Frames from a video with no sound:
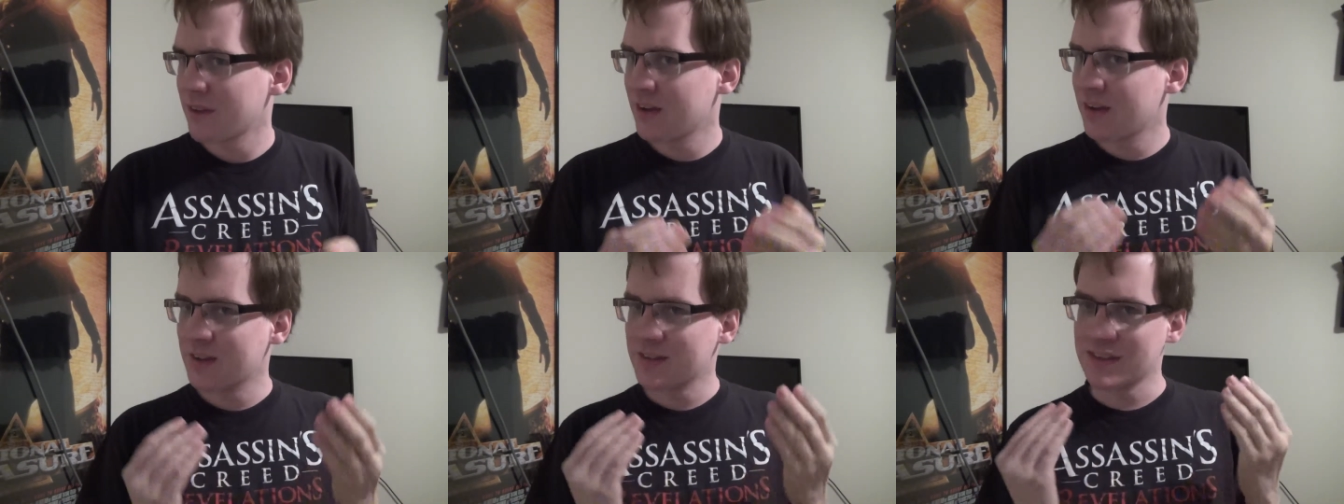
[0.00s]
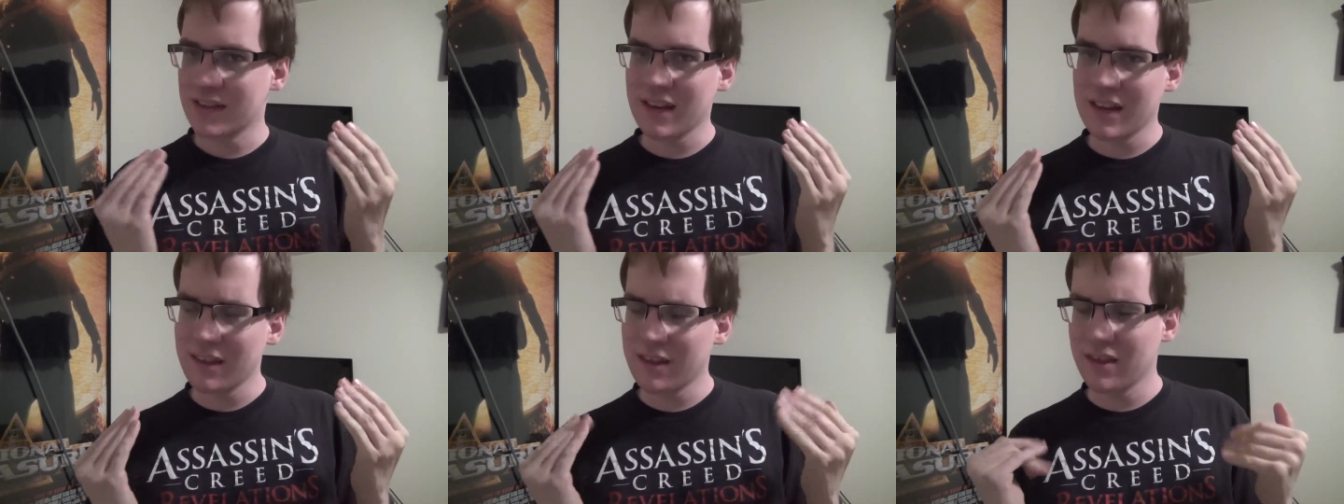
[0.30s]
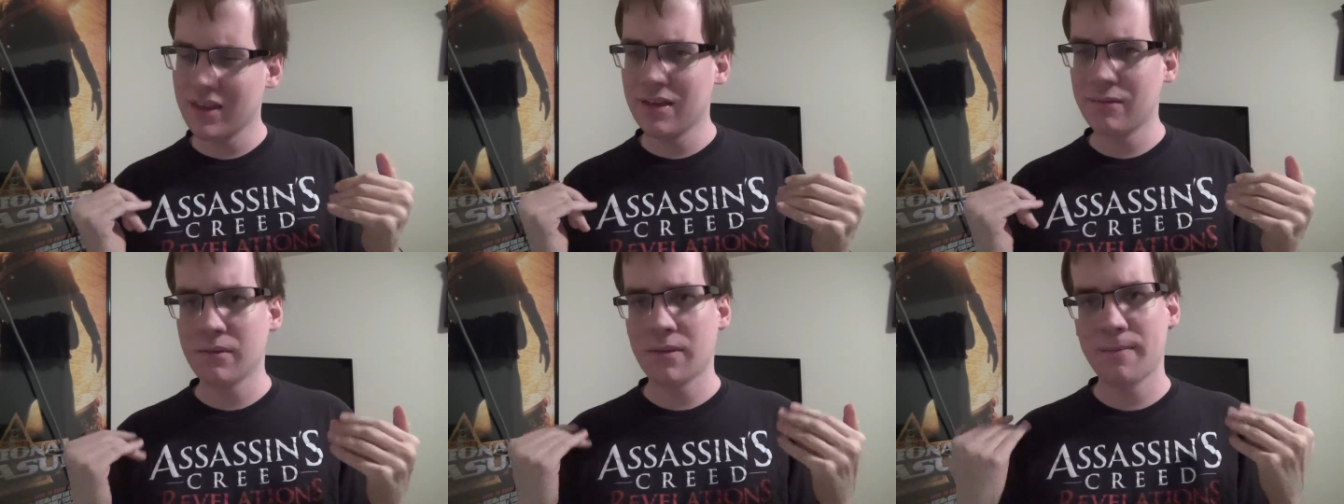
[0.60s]
because
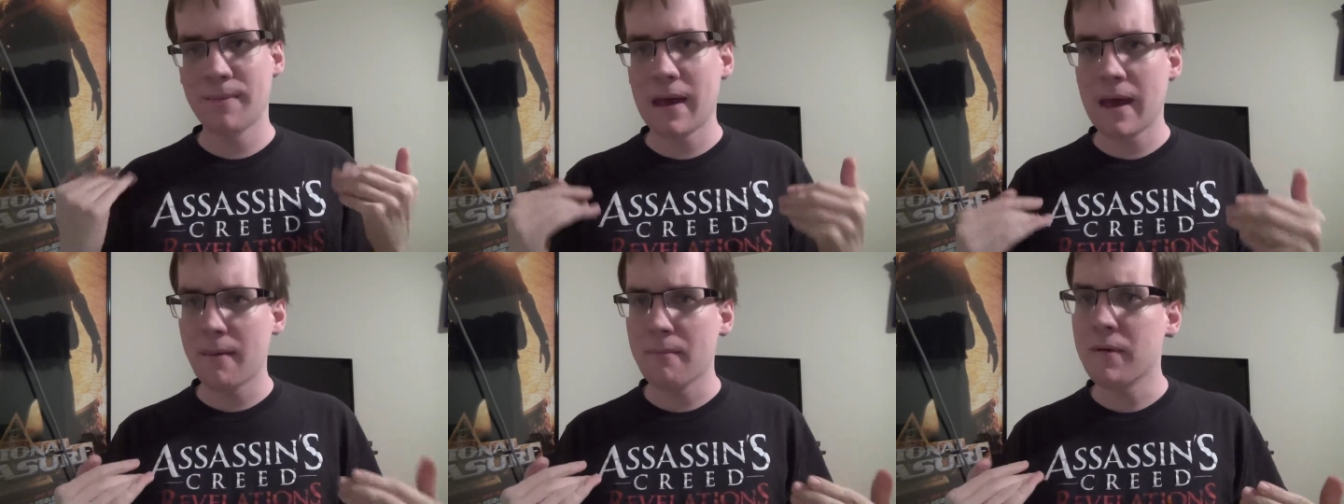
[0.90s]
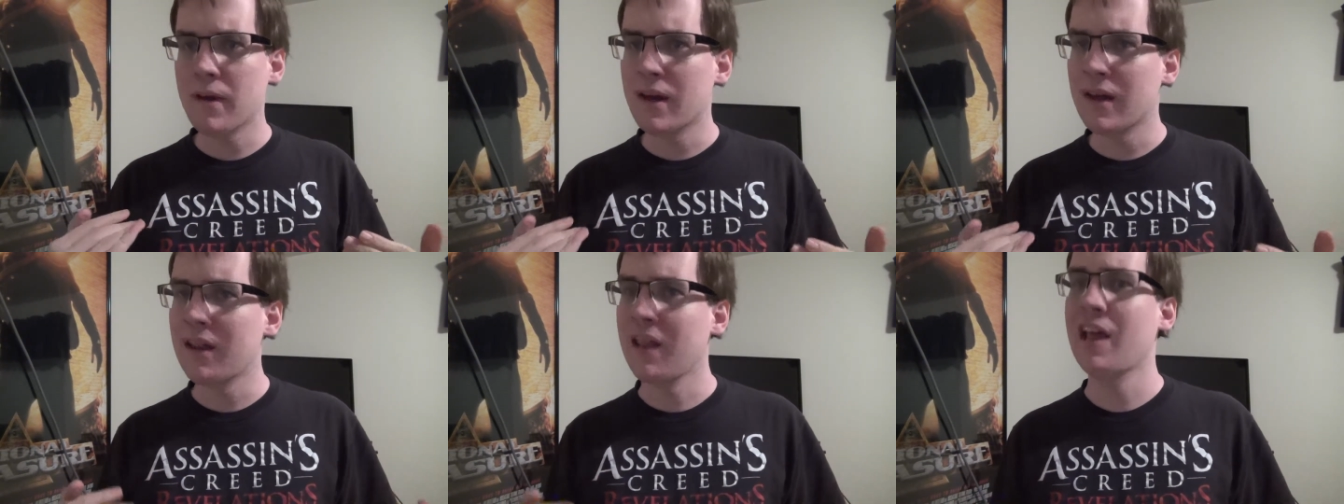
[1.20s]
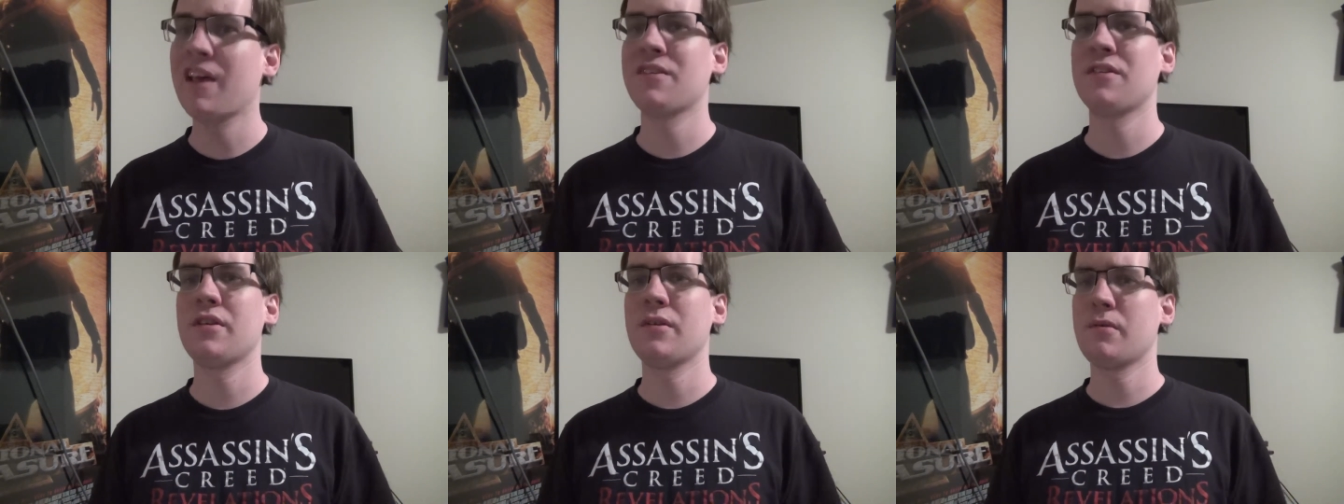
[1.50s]
anything with Batman that
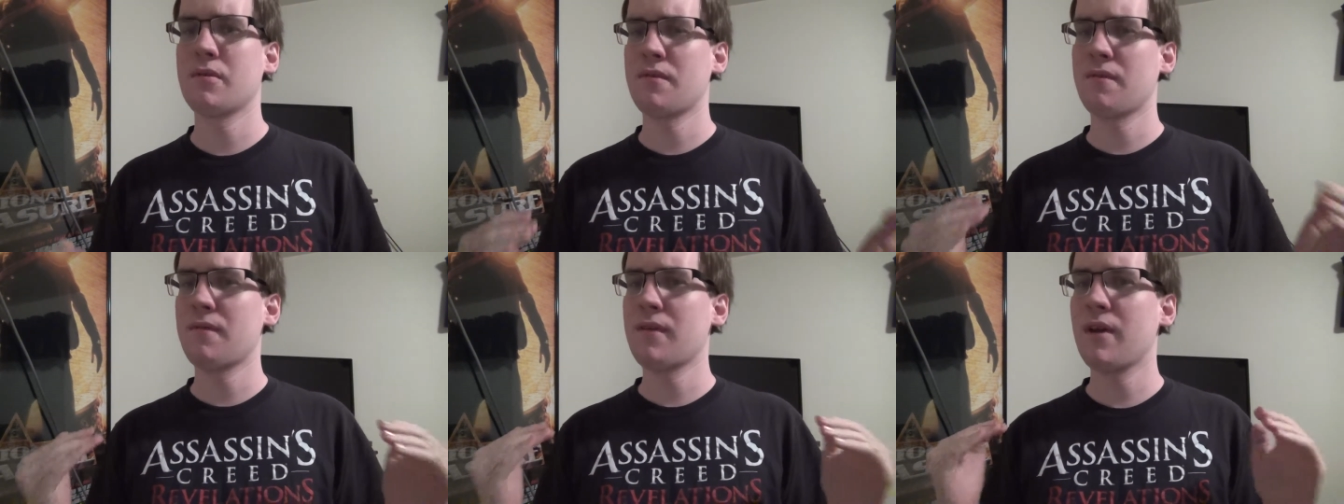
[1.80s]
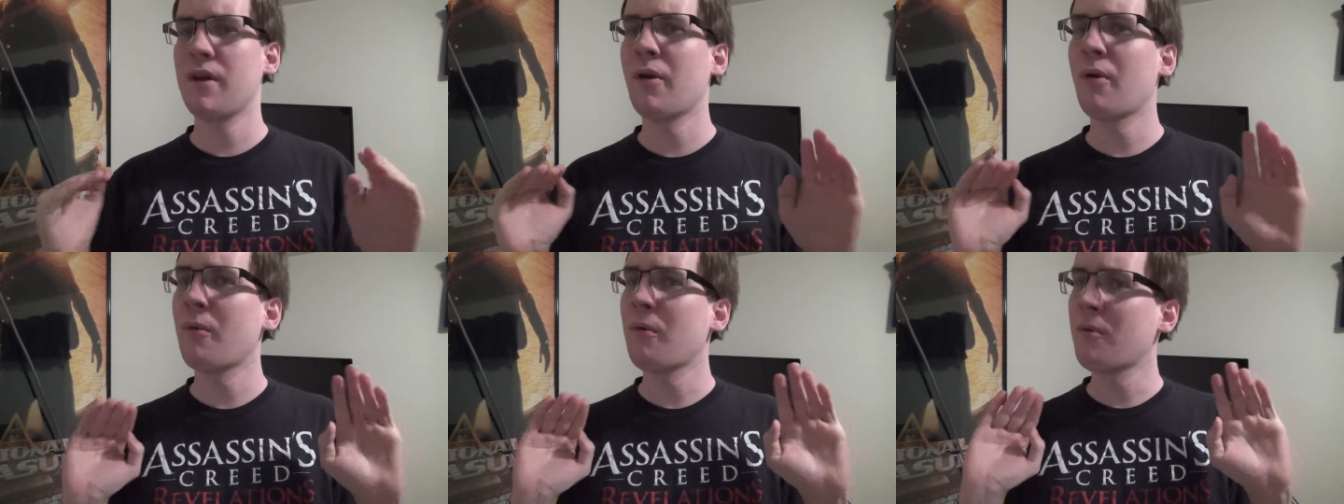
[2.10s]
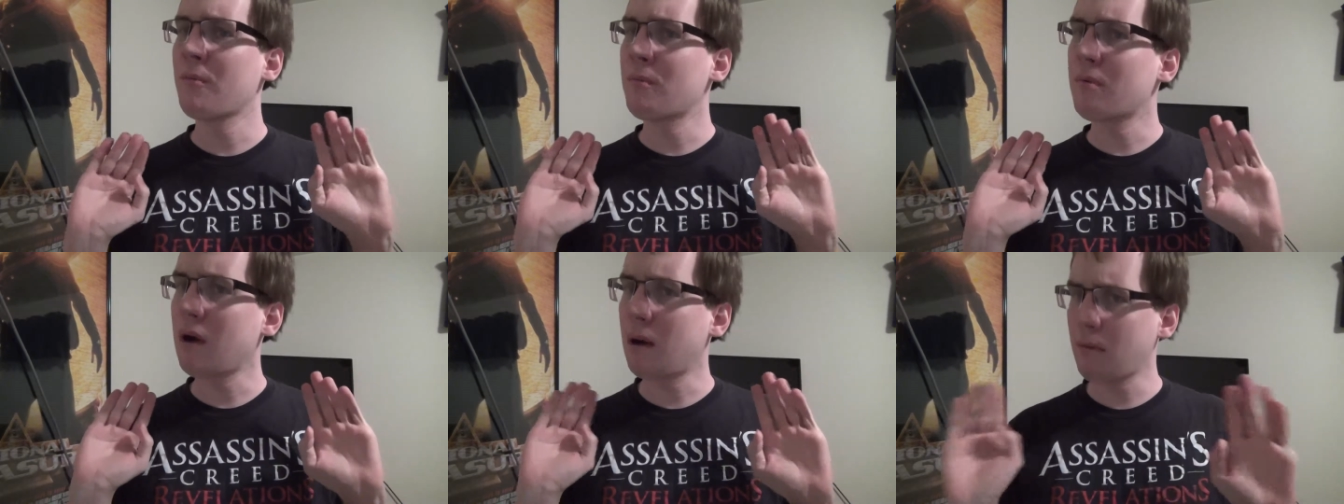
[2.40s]
has to do with fear
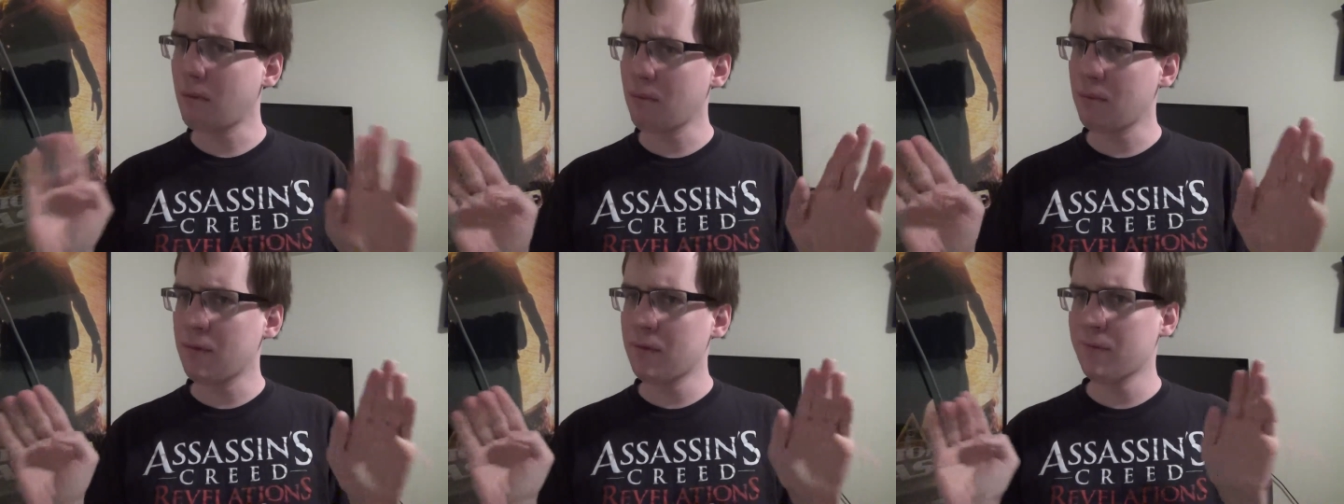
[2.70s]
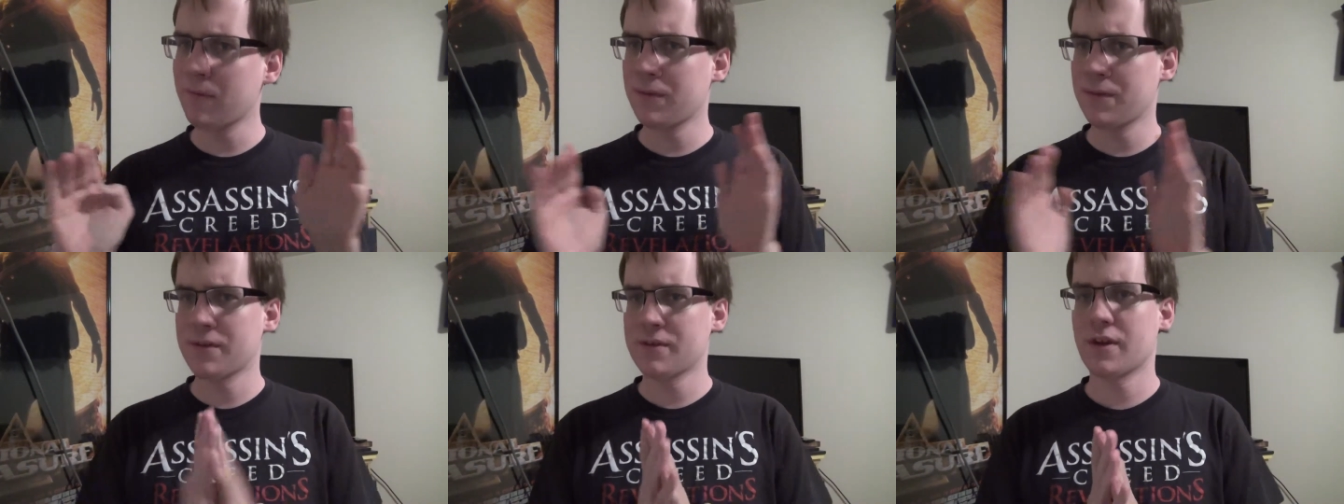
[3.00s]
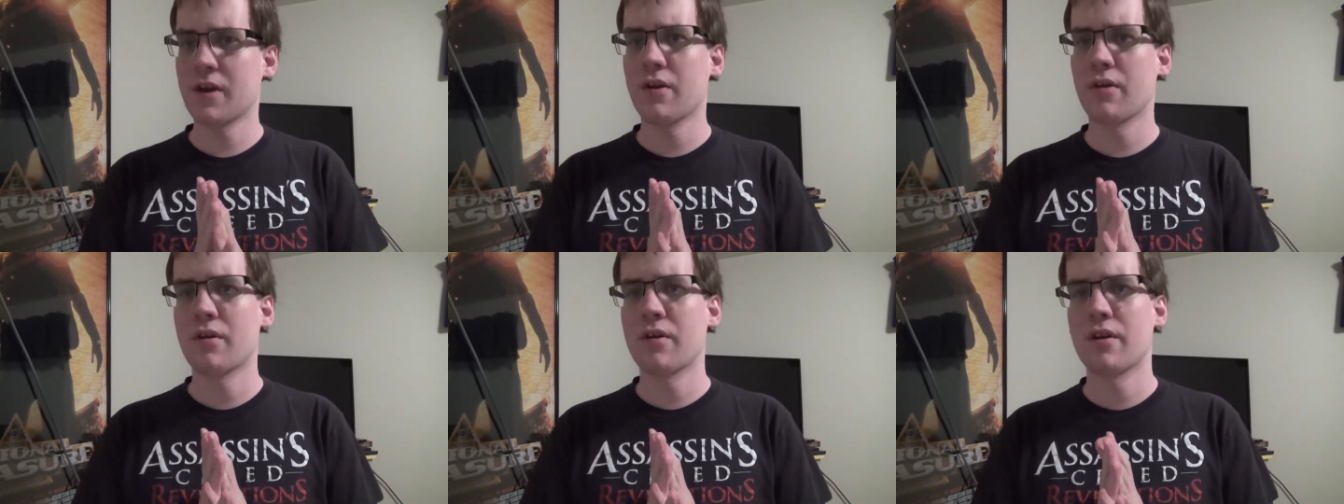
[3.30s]
will probably be with the
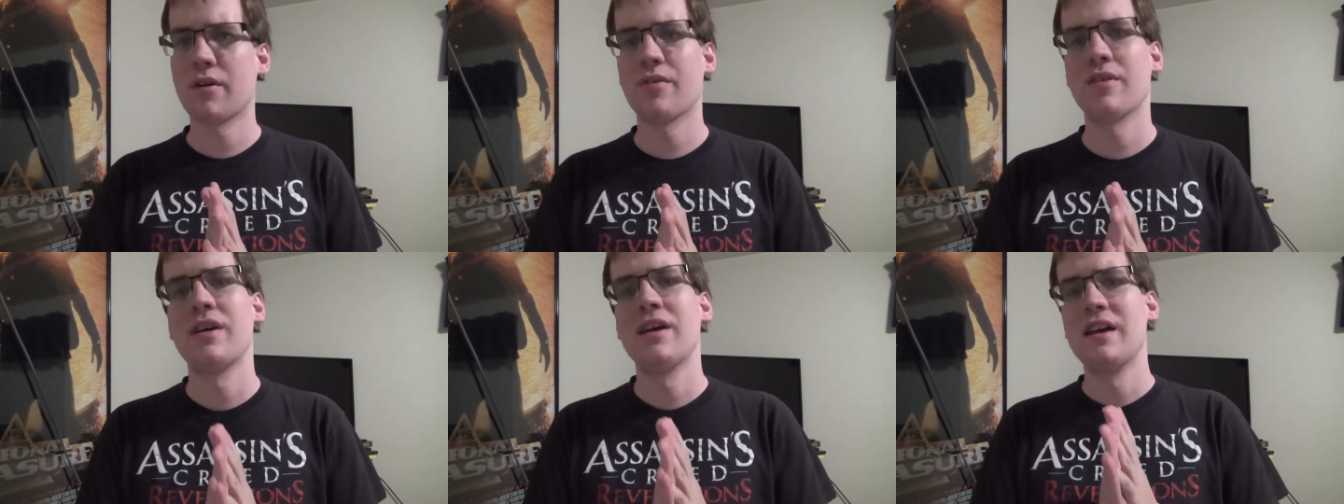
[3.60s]
Scarecrow.